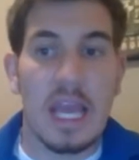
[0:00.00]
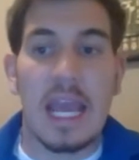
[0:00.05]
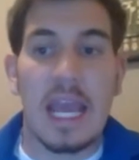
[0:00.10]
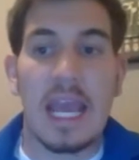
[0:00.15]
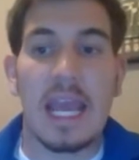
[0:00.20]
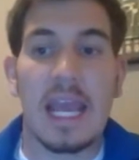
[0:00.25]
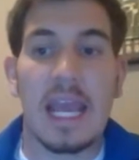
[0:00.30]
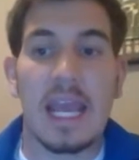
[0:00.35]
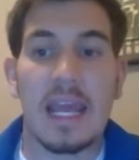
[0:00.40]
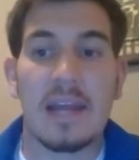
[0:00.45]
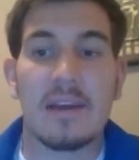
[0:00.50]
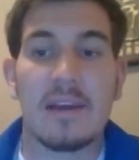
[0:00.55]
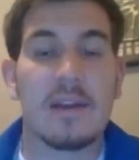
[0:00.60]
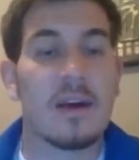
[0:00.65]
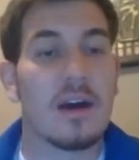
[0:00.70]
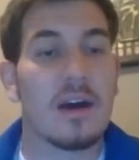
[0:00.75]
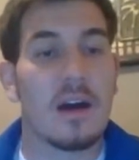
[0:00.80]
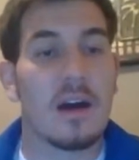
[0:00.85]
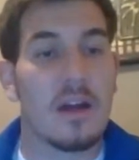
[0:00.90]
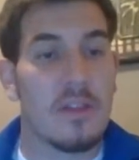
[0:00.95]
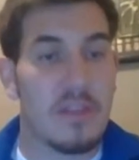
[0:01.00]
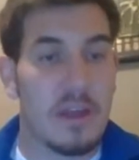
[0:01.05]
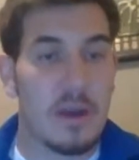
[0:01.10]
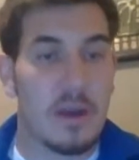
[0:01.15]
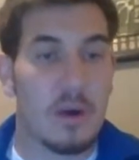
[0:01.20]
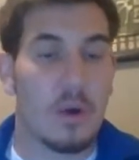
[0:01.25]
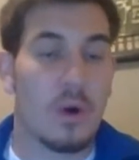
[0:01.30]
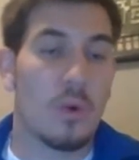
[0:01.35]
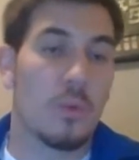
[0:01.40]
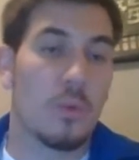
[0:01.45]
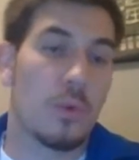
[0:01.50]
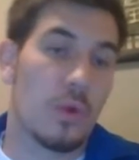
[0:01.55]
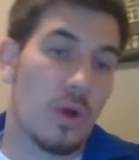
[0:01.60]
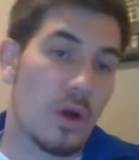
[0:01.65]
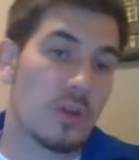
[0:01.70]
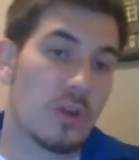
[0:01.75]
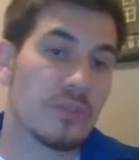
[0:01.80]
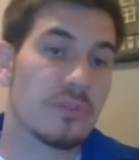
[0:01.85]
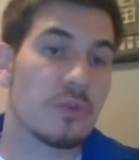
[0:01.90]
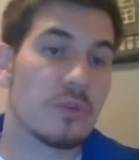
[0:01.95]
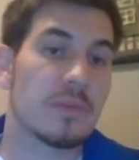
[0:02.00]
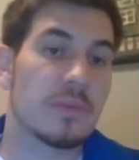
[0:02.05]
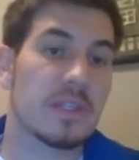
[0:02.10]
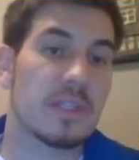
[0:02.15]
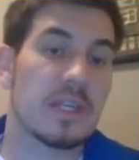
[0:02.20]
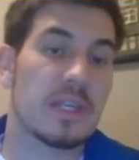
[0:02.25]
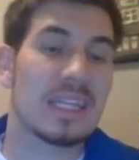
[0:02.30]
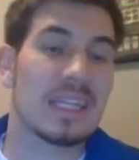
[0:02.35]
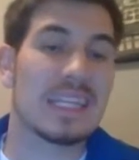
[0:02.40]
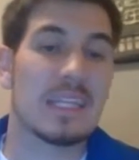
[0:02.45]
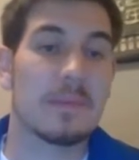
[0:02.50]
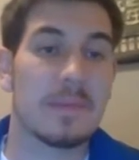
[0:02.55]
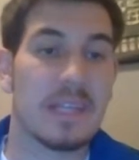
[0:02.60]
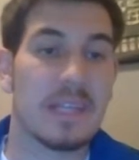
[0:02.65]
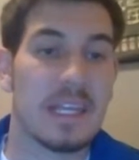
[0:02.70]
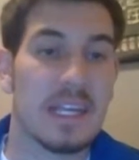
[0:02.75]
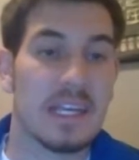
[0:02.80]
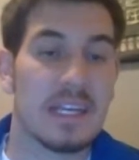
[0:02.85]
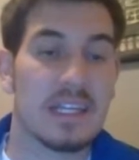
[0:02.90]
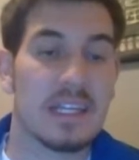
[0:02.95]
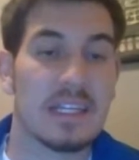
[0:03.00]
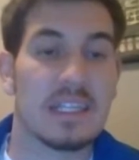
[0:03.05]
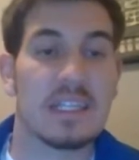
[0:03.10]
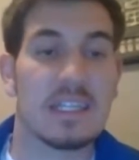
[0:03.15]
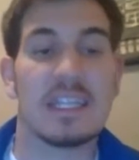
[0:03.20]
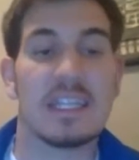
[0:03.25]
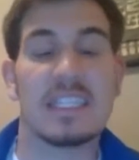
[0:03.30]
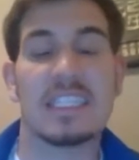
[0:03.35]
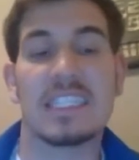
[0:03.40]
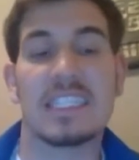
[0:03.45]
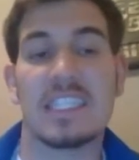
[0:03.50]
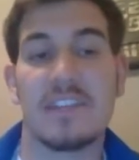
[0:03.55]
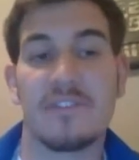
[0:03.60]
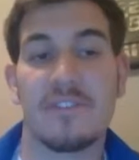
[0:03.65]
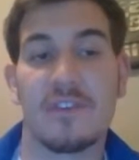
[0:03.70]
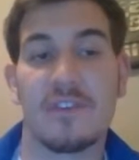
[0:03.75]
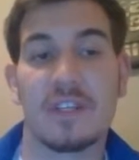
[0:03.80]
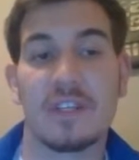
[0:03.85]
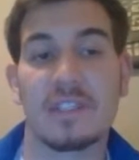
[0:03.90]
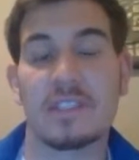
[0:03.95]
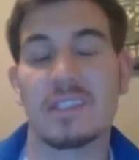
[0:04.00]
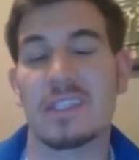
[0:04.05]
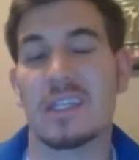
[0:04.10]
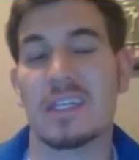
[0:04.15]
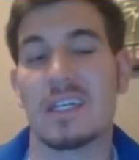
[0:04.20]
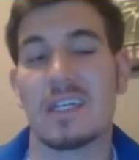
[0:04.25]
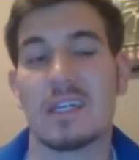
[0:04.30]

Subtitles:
and they will also be eliminating different